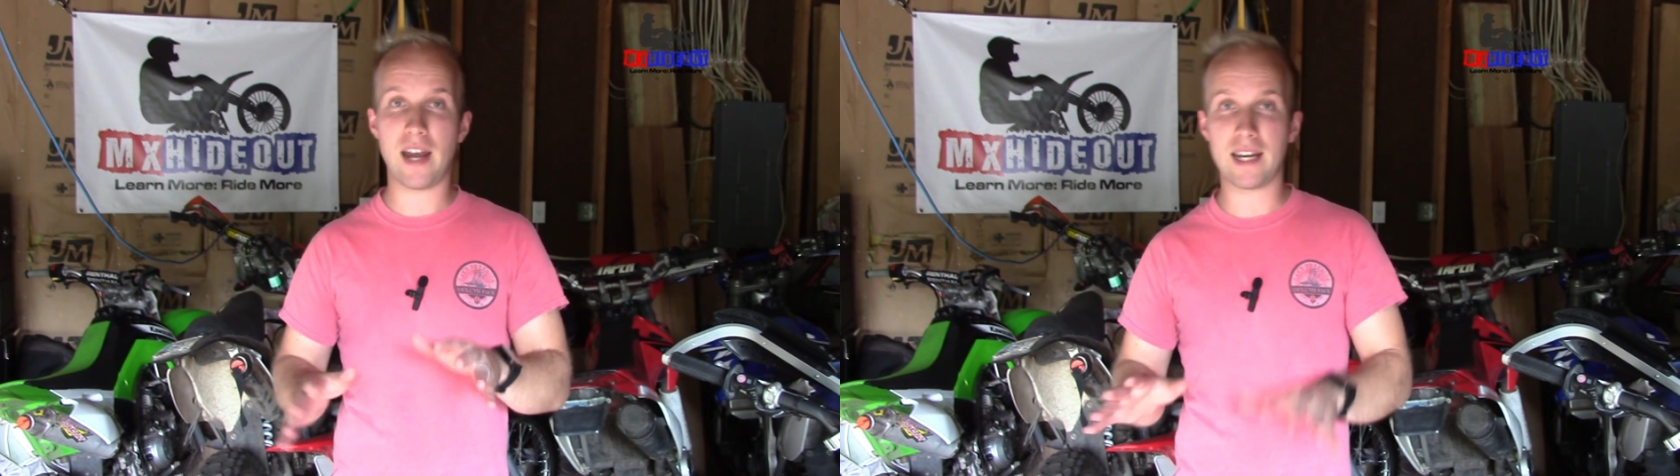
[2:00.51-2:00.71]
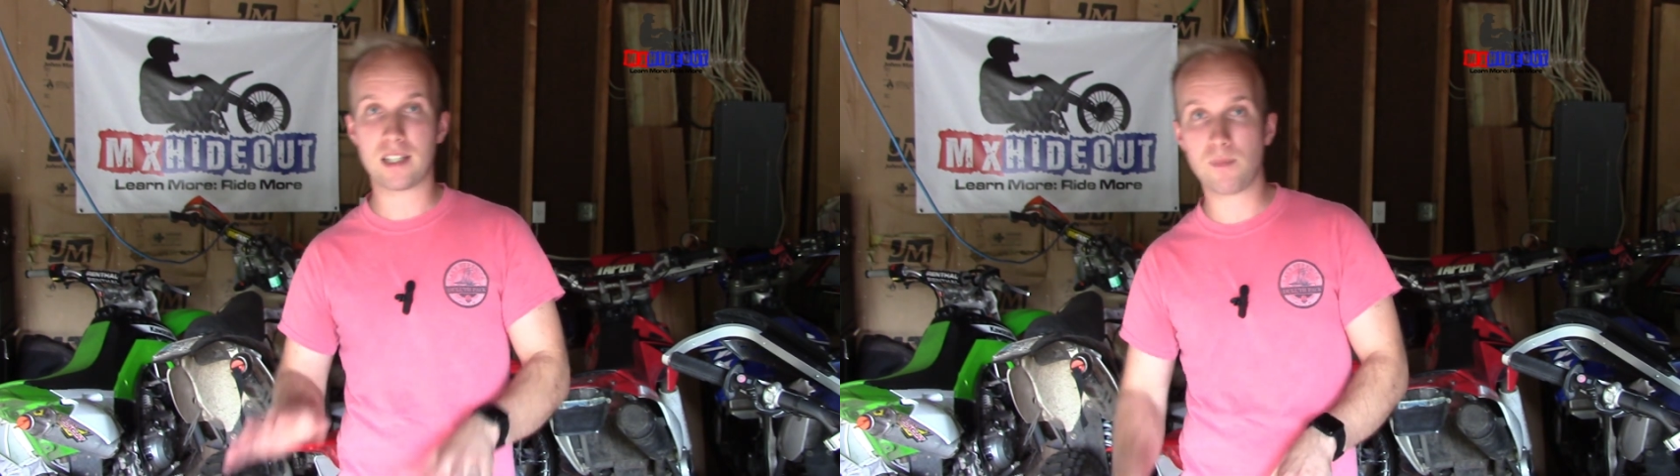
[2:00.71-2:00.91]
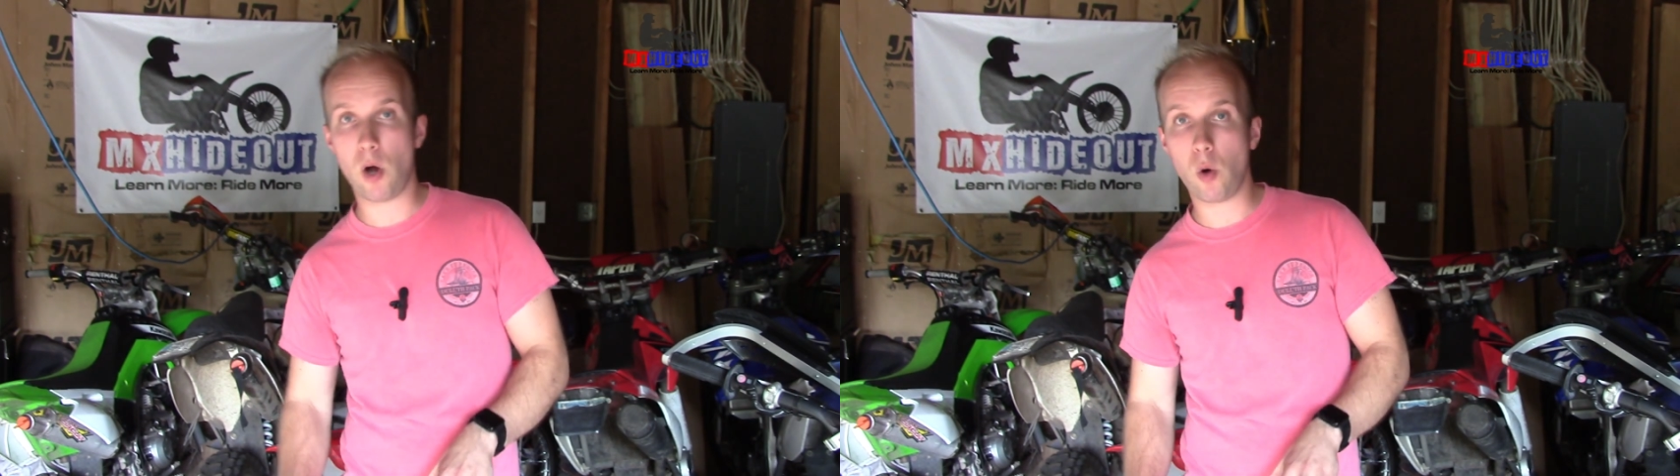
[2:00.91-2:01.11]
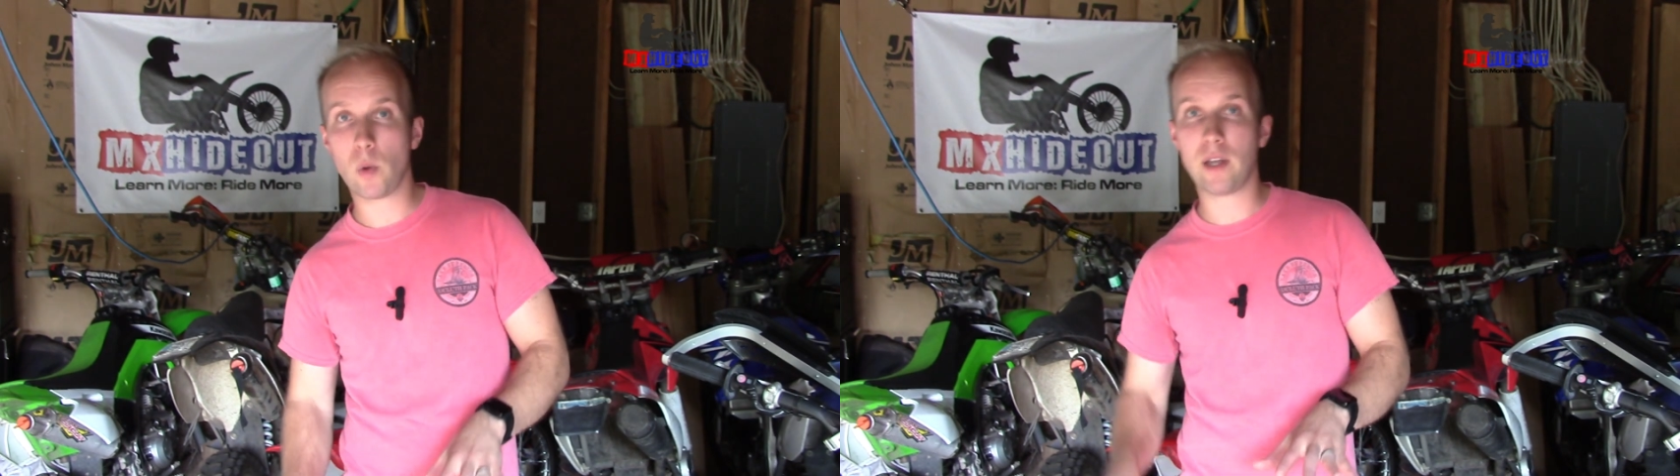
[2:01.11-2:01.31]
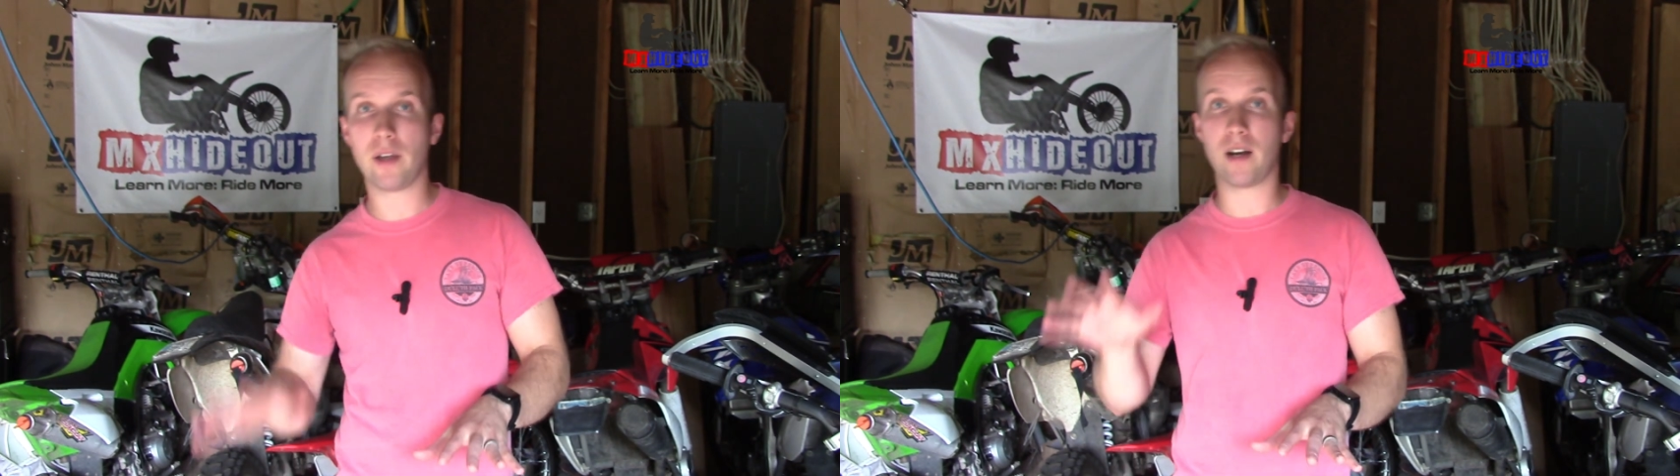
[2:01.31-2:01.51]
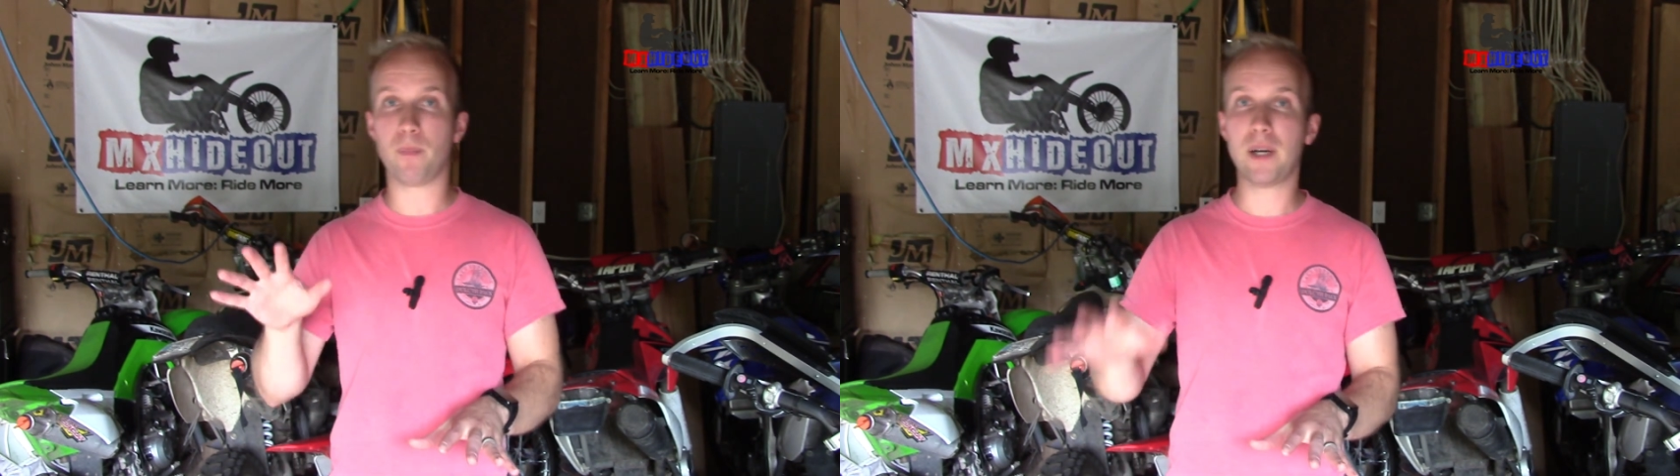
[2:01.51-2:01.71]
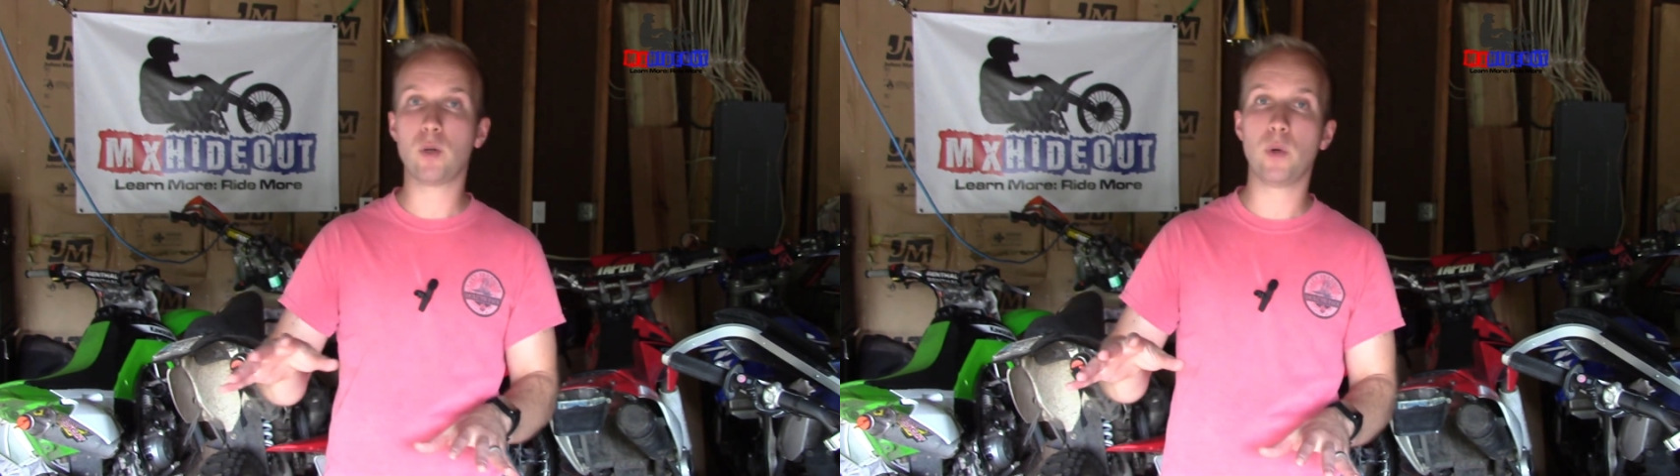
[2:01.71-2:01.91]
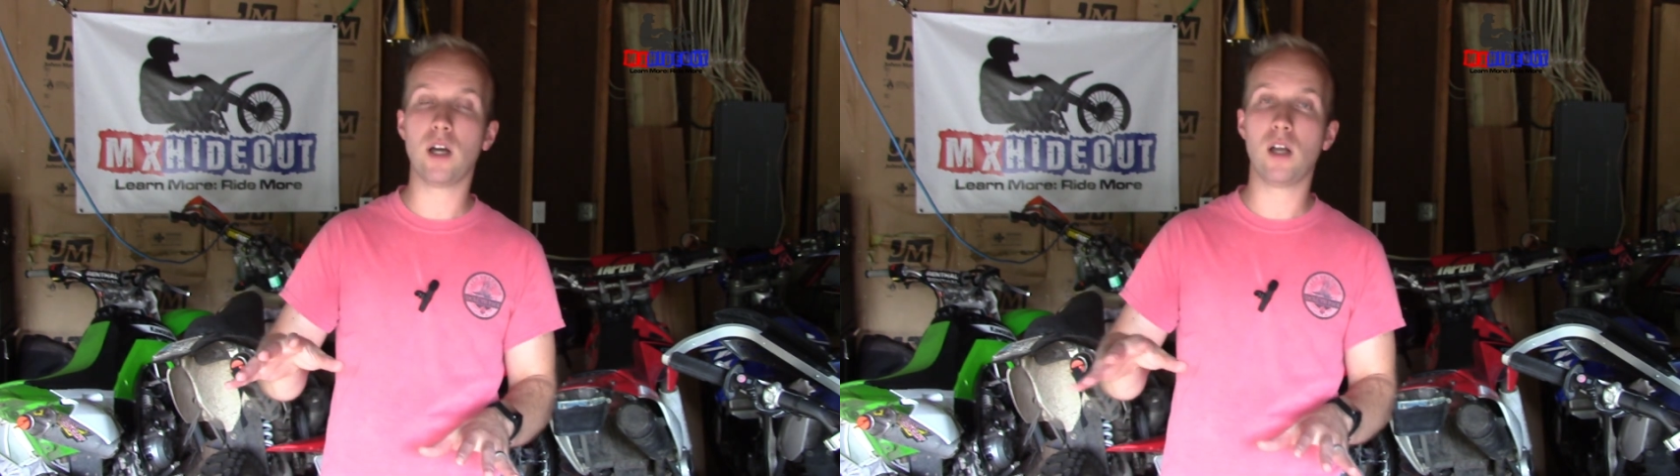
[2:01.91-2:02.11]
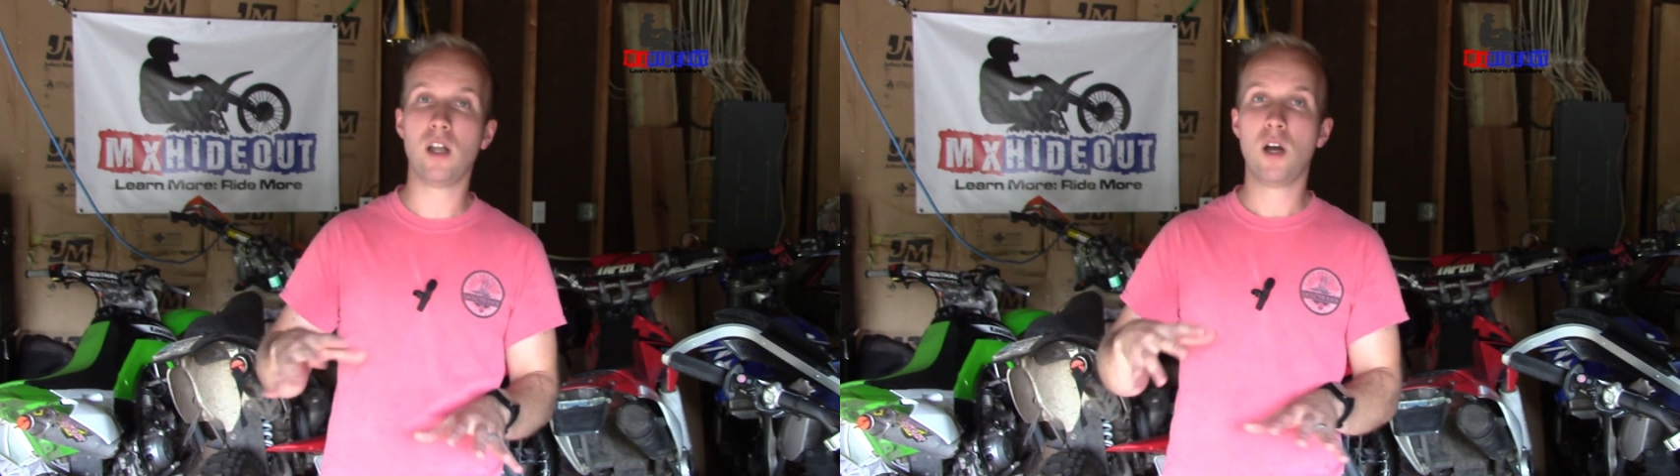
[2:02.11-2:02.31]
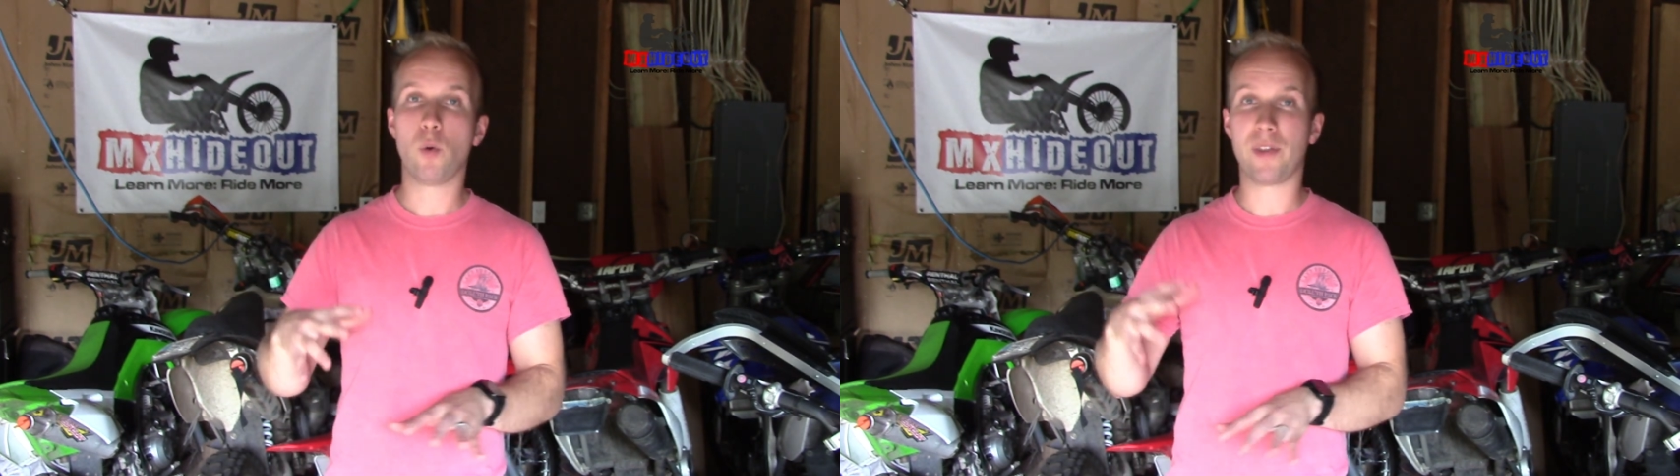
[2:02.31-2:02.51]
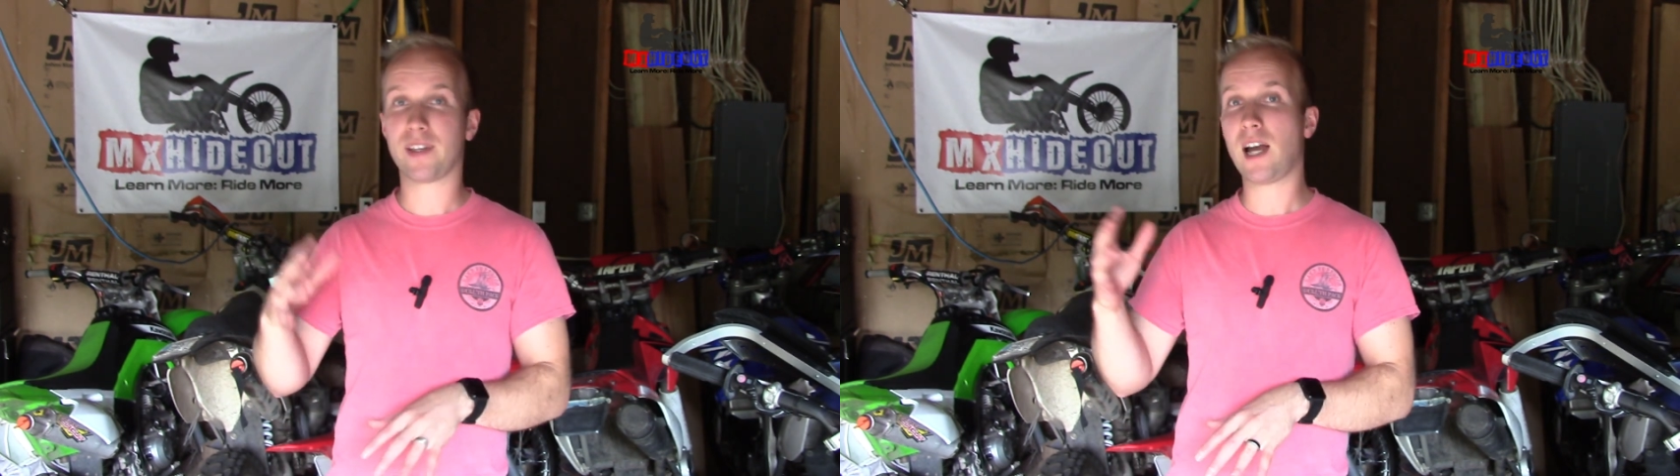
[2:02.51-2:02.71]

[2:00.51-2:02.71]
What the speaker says: a small wheel and a big wheel, with the